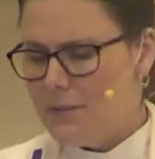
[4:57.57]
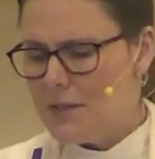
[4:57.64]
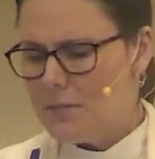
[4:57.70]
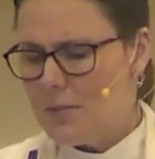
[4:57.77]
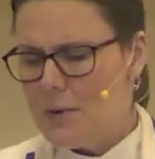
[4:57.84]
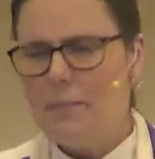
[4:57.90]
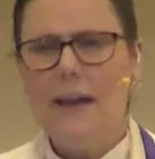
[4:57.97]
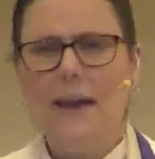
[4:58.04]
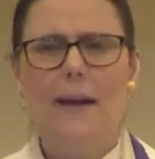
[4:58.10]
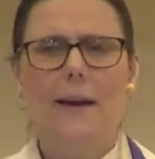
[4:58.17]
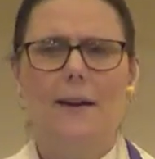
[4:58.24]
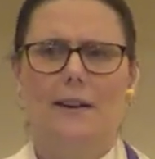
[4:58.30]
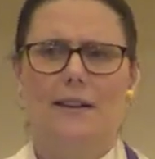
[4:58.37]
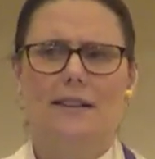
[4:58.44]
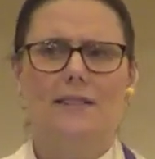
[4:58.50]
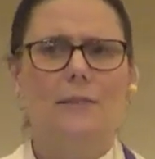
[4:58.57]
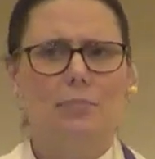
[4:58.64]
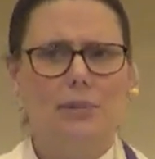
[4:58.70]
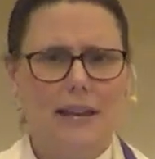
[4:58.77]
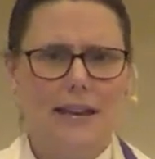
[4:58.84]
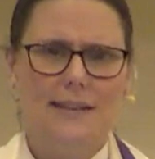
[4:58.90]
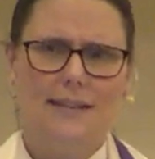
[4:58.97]
was prepared in
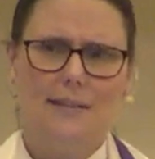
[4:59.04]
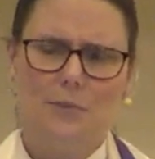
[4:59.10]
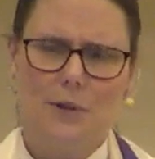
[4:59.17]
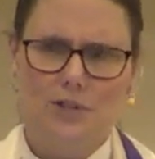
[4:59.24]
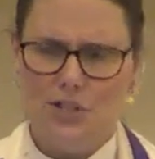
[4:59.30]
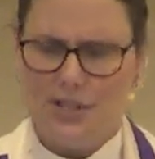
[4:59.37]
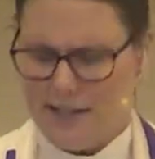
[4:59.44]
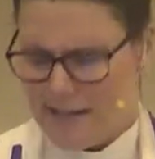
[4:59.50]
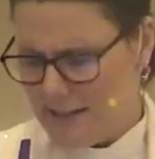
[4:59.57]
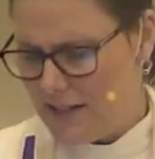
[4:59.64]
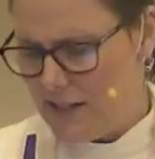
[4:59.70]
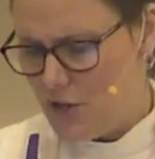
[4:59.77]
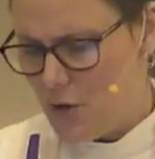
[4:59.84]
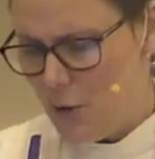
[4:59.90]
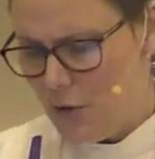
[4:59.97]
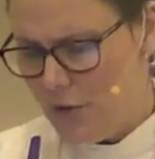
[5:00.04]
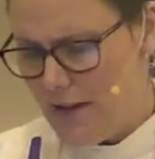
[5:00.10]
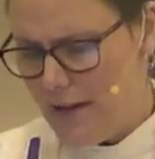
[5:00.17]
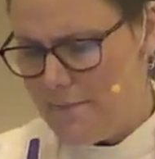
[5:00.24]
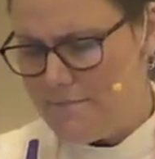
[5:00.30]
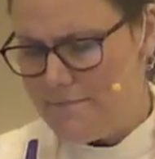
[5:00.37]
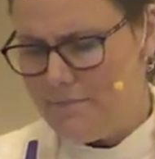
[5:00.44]
the place where Jesus told
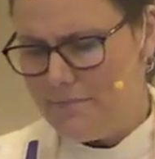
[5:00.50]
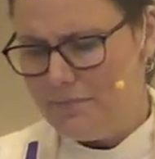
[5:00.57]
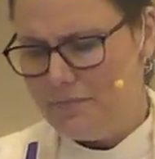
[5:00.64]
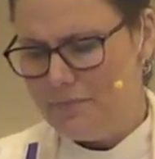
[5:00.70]
them,